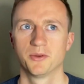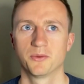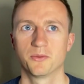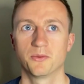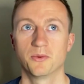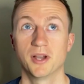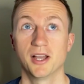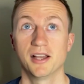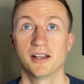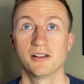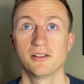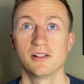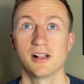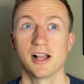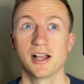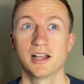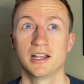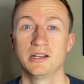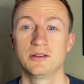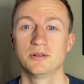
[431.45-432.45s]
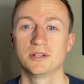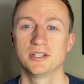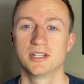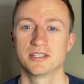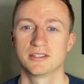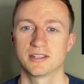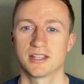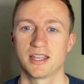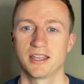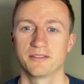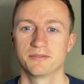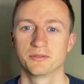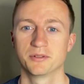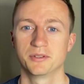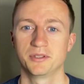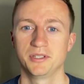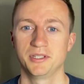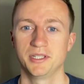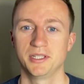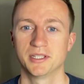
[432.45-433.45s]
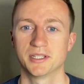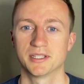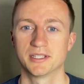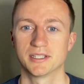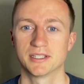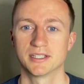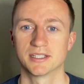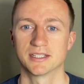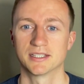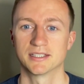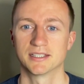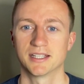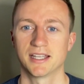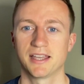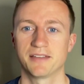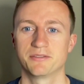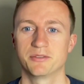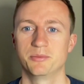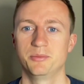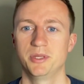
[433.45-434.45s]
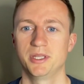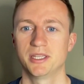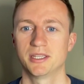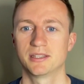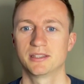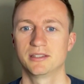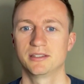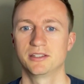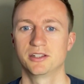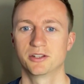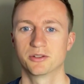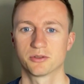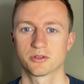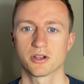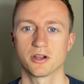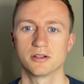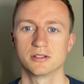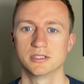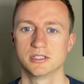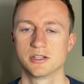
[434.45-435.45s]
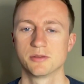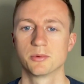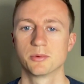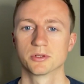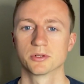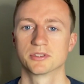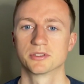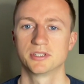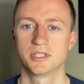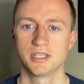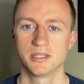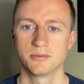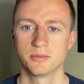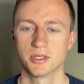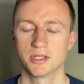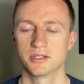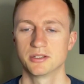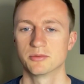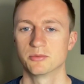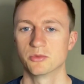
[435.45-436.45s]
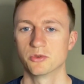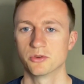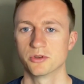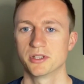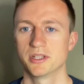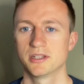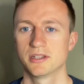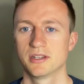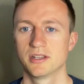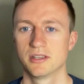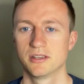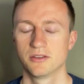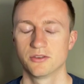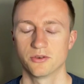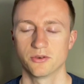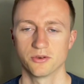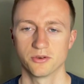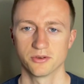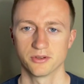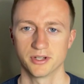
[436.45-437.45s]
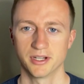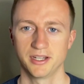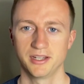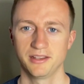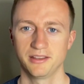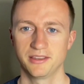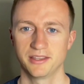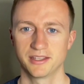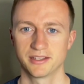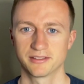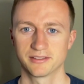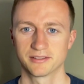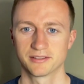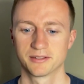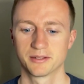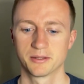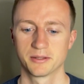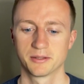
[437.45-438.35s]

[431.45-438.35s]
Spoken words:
While Iowa doesn't have a big, college sports team in Des Moines or anything,